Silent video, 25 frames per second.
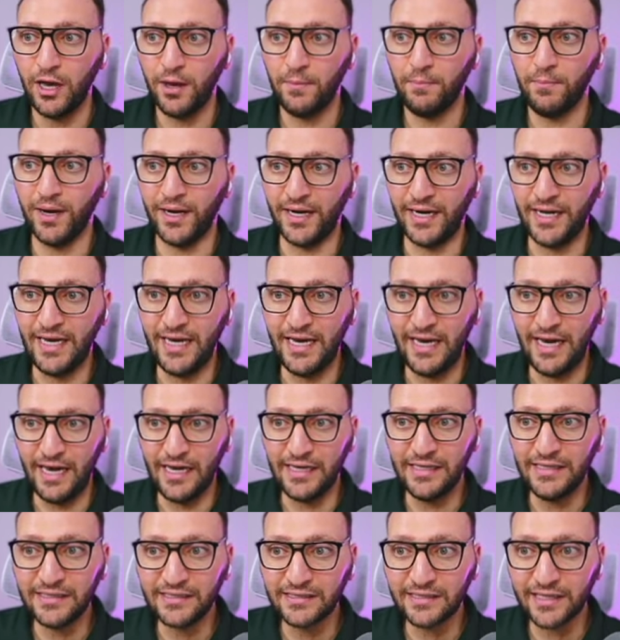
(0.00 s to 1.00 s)
but
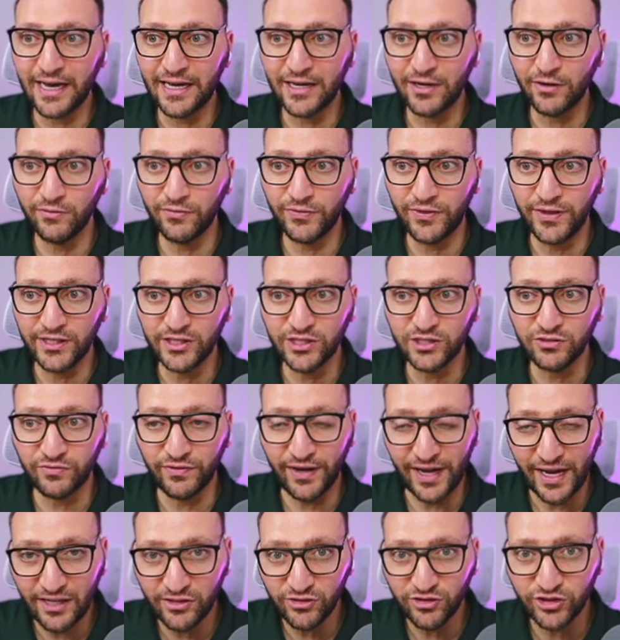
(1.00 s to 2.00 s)
inside of this
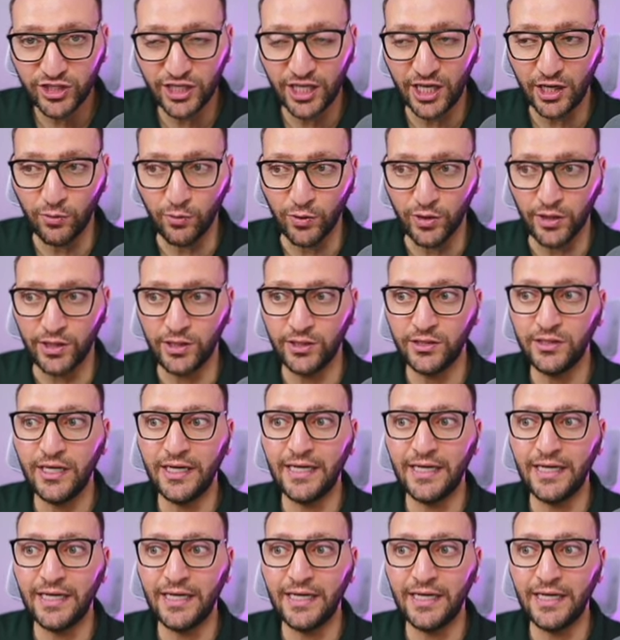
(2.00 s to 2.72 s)
range keyword,